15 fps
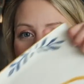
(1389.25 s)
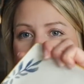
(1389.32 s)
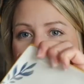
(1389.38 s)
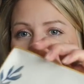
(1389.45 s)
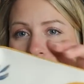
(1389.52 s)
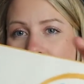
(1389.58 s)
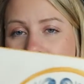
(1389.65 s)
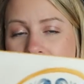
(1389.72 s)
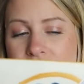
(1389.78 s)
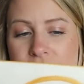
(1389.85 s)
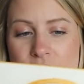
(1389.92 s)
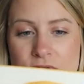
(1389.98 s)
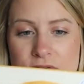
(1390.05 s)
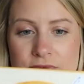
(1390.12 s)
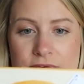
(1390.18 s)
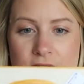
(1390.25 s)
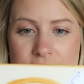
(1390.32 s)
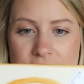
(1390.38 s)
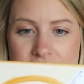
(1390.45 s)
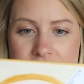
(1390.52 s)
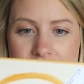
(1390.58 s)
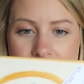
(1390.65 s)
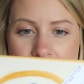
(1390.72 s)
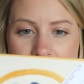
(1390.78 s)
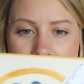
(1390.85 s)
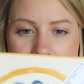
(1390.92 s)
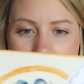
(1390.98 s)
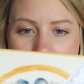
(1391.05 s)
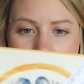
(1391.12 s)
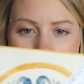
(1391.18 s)
So this one's for
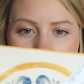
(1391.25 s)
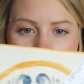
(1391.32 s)
£5.99.